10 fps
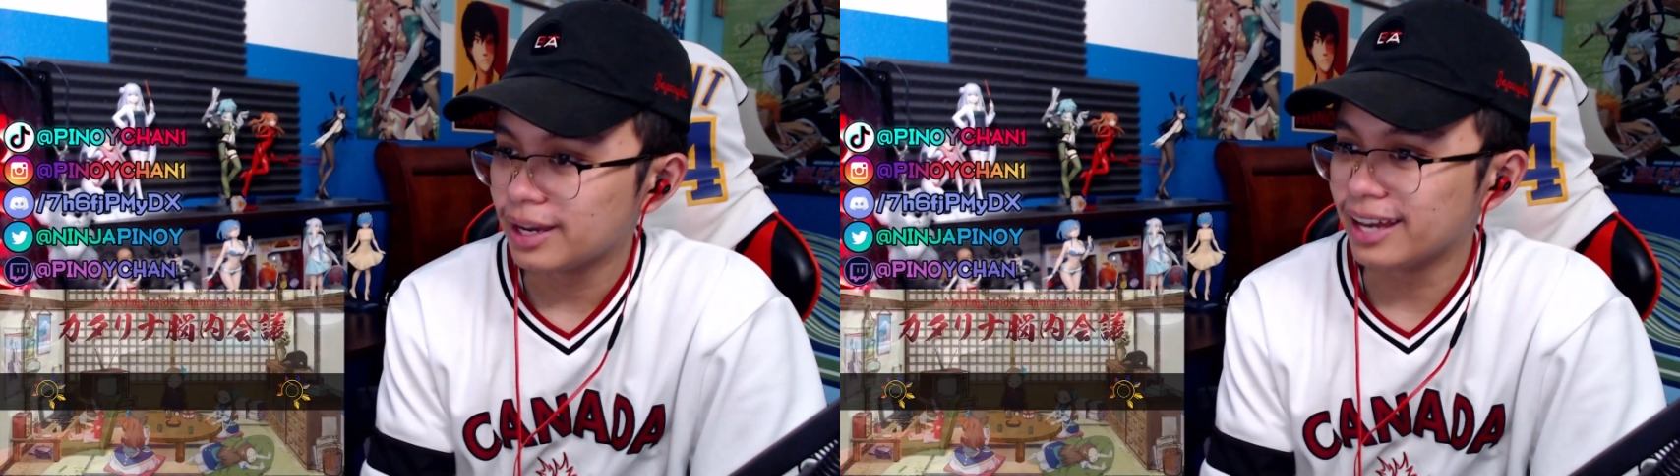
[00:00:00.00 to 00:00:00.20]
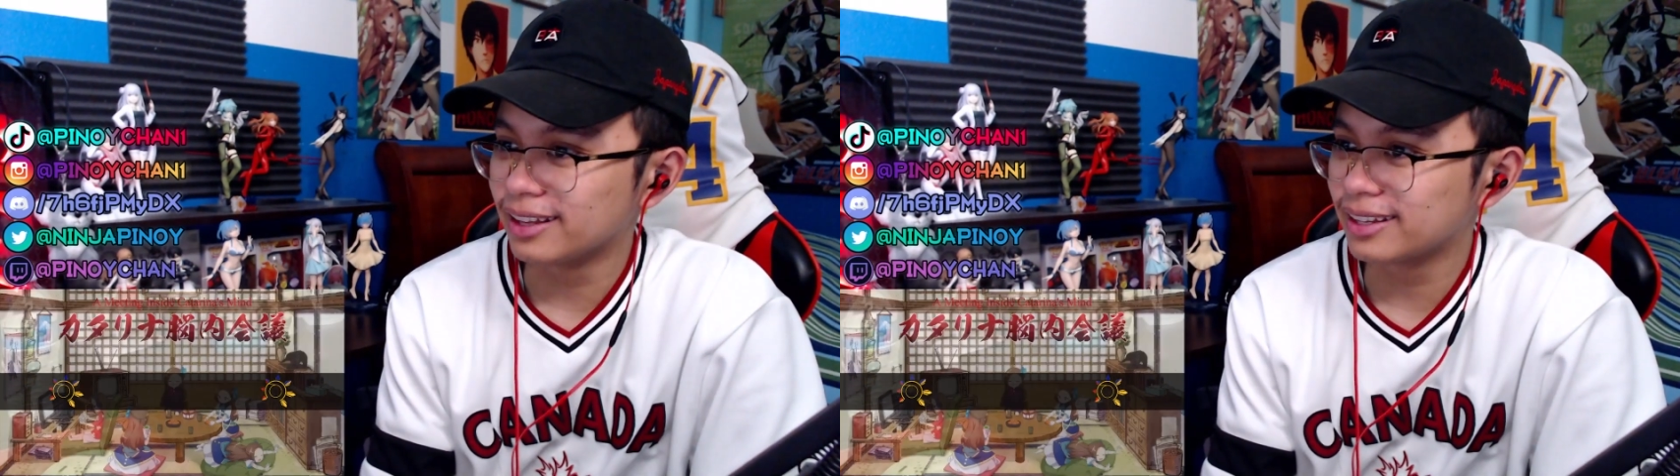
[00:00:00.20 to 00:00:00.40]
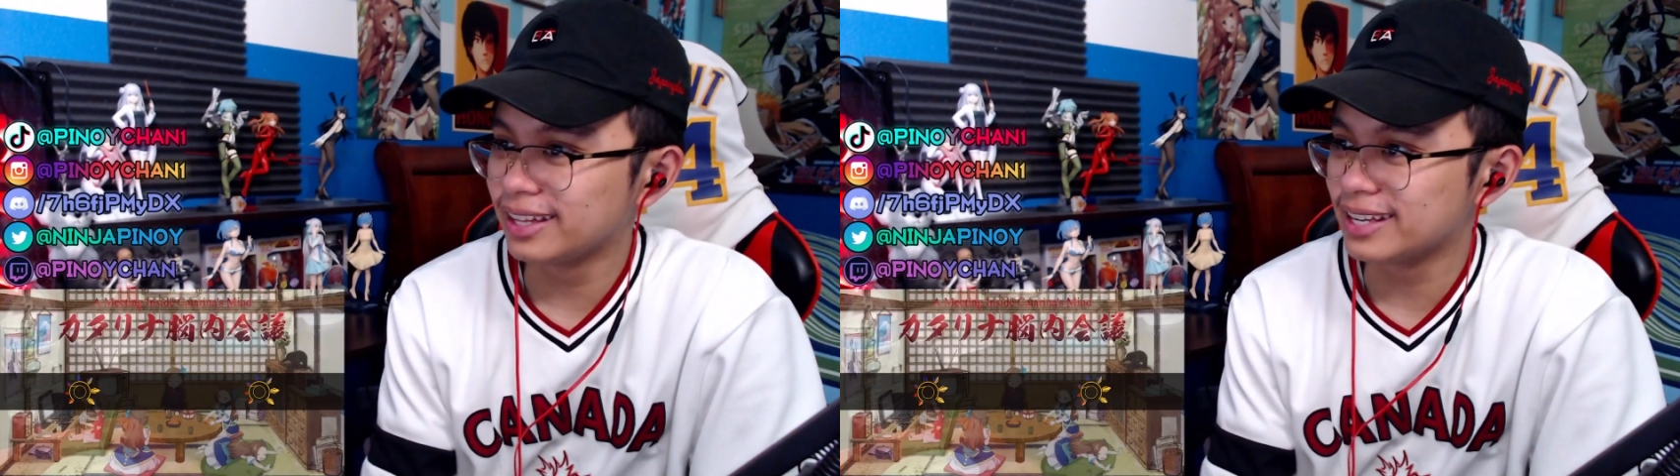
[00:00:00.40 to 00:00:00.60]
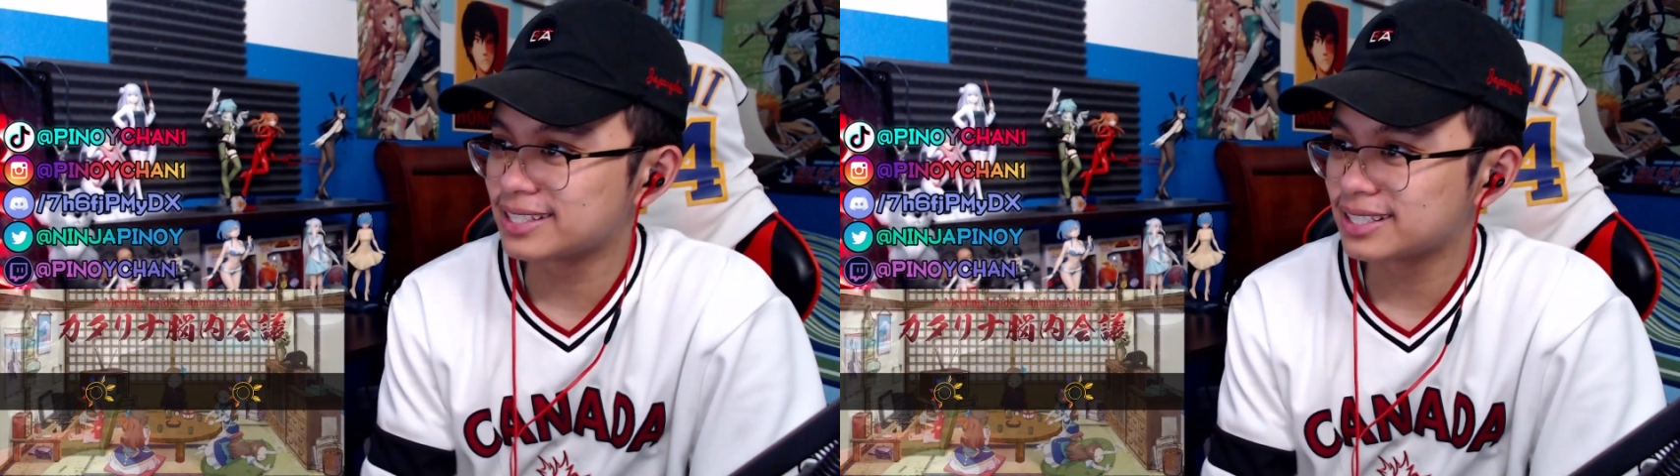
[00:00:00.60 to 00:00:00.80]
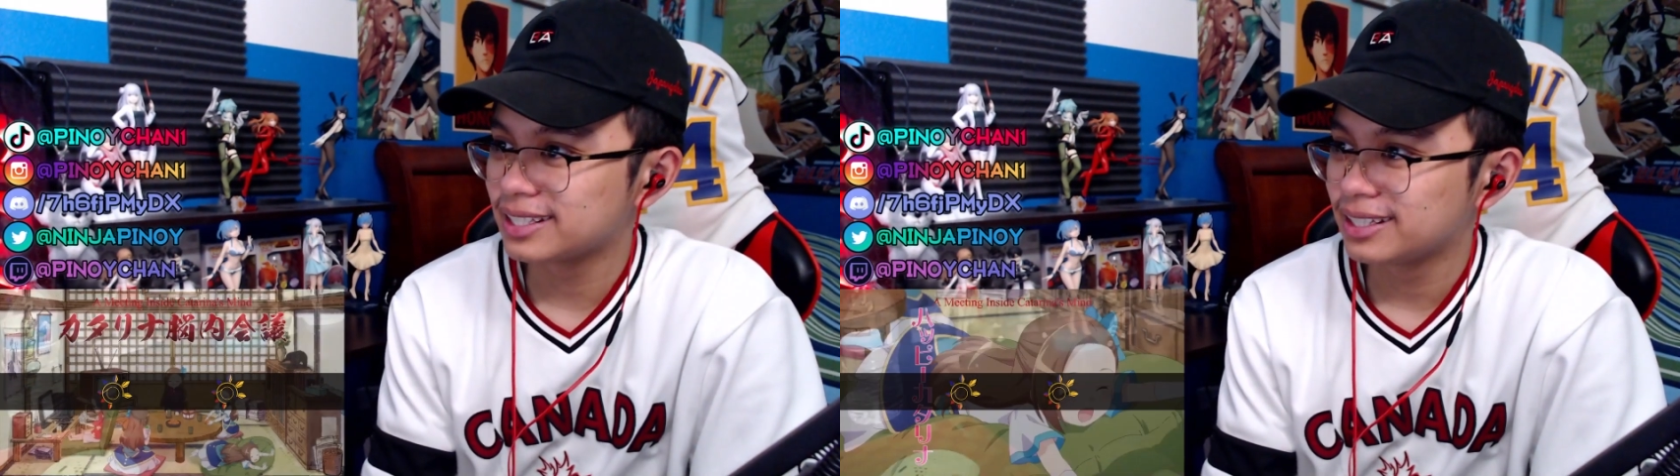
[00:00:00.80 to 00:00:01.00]
look at
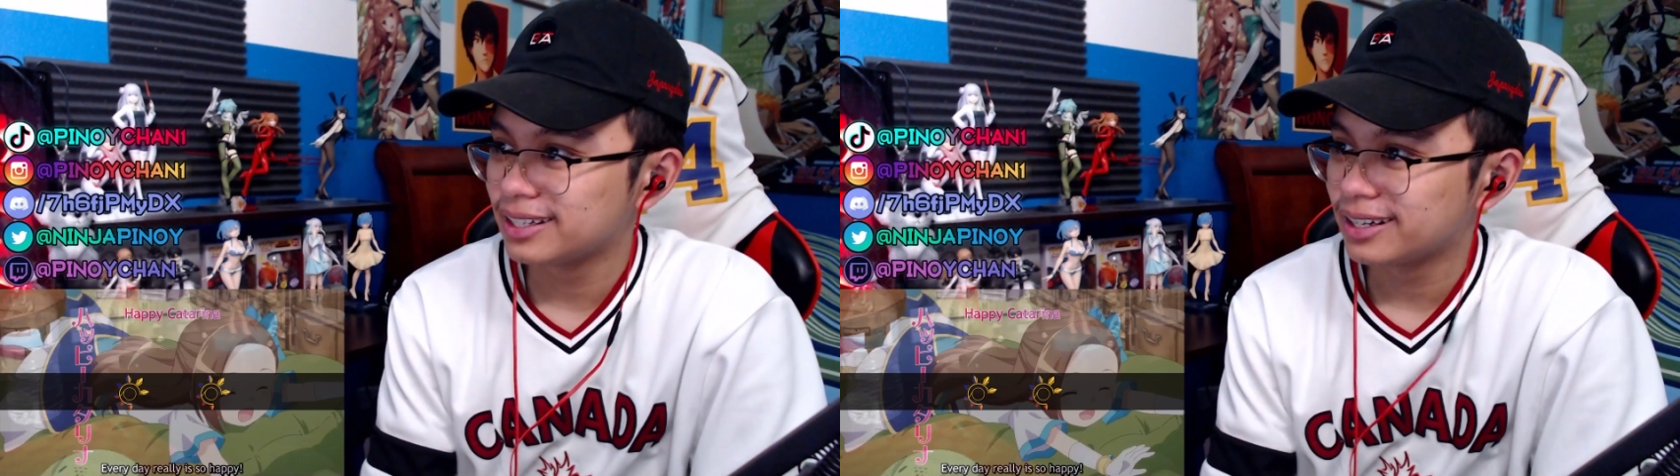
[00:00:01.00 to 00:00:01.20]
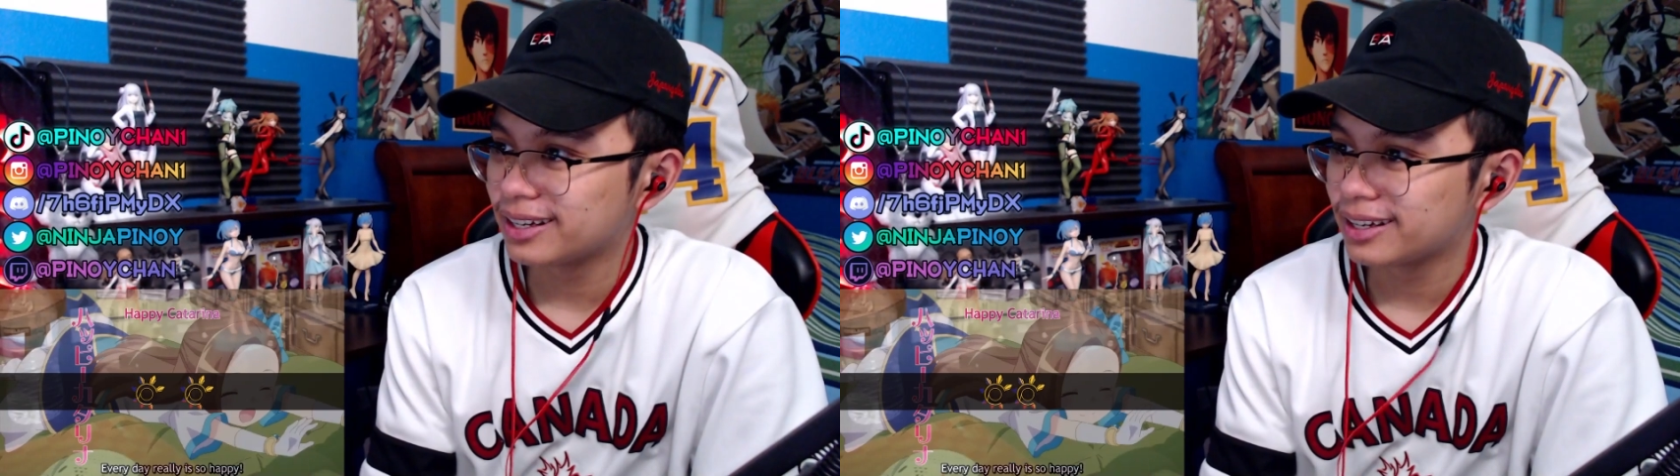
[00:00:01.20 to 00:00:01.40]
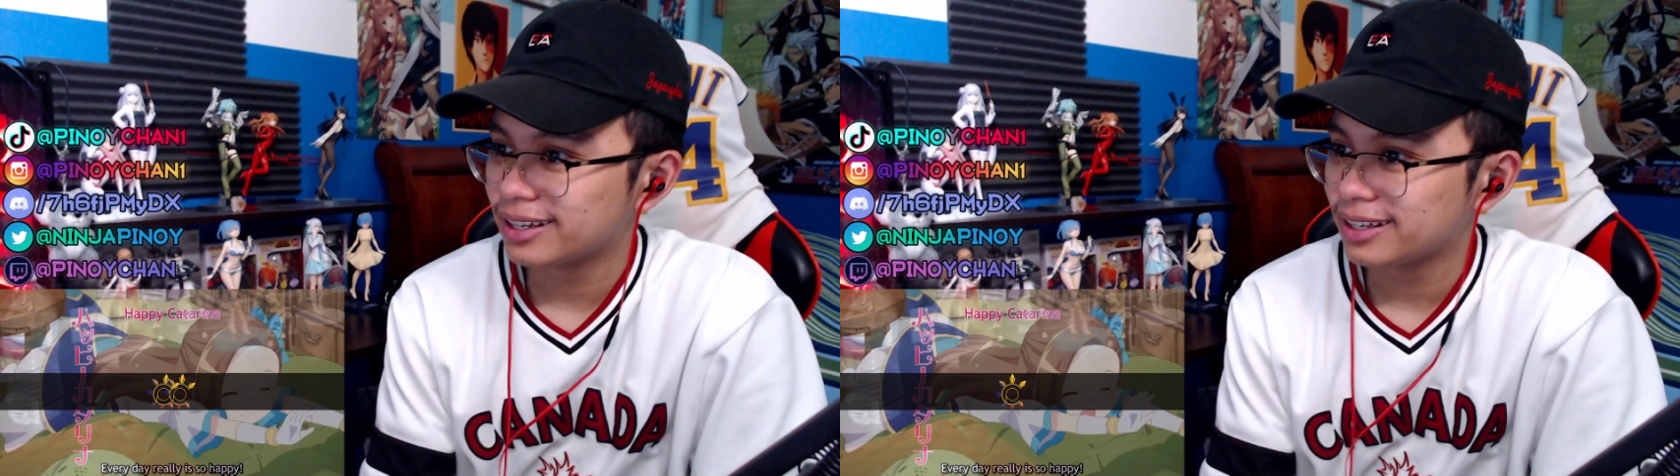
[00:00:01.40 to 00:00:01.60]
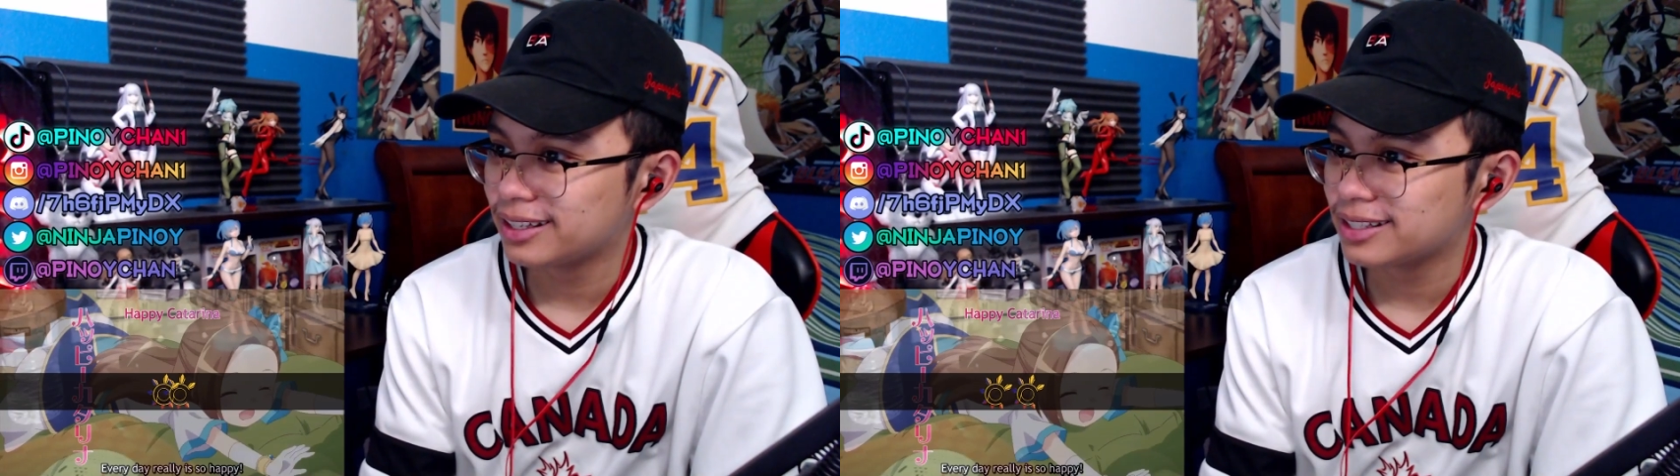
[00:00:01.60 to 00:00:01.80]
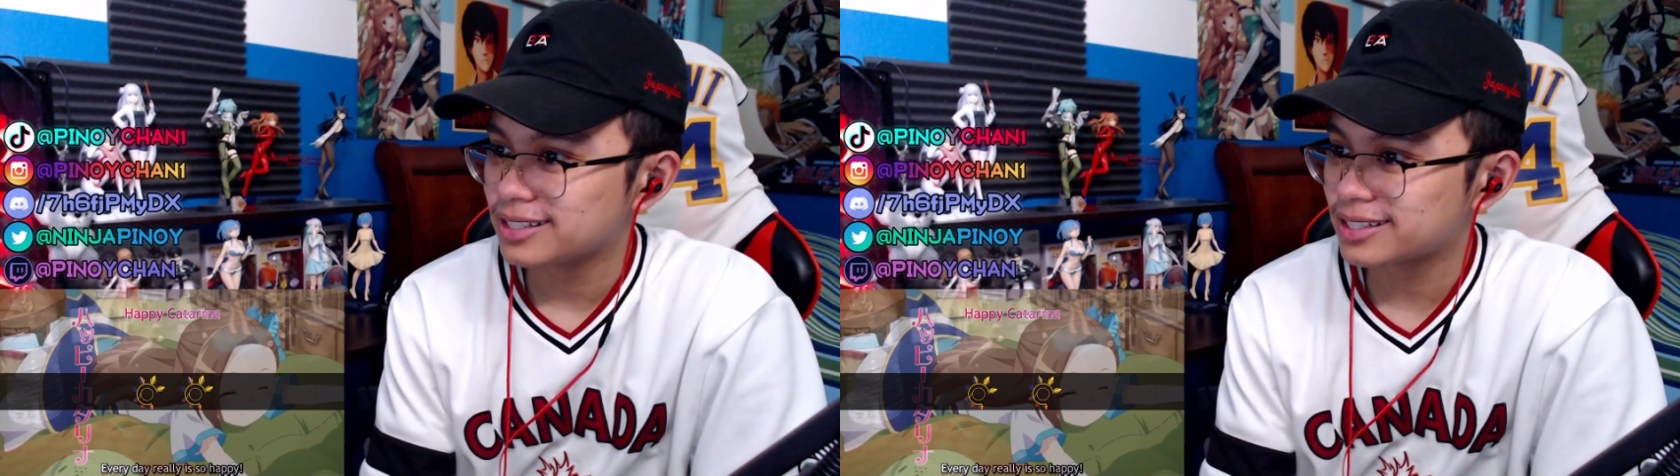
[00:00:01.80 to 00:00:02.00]
this.
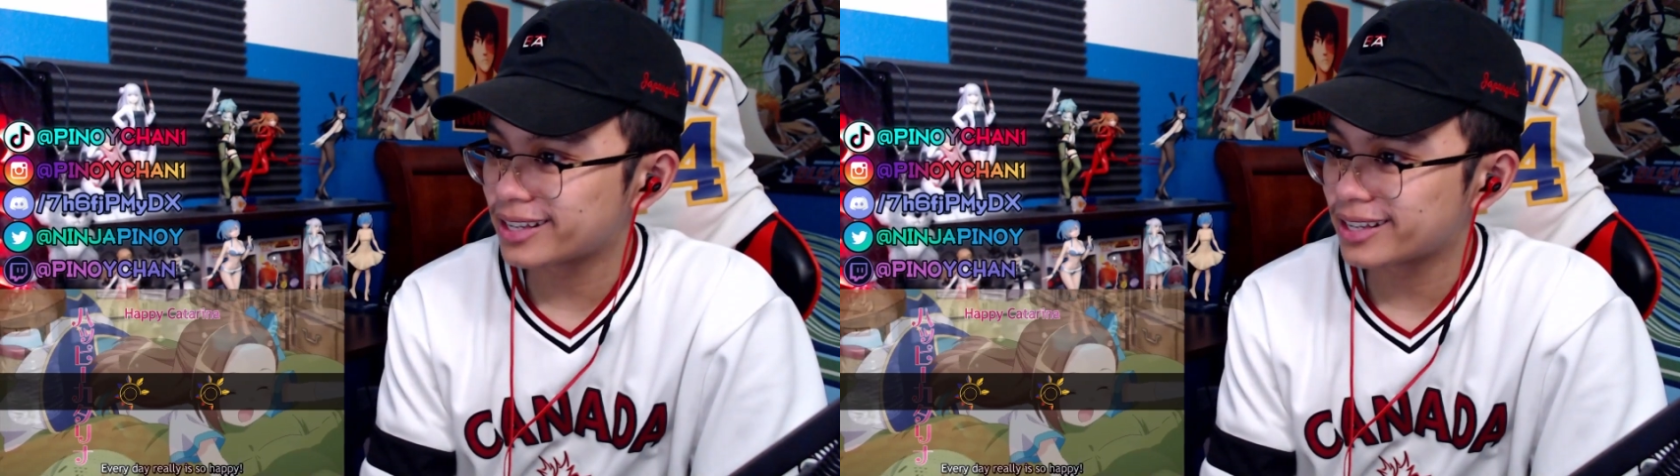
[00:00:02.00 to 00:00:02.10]
It's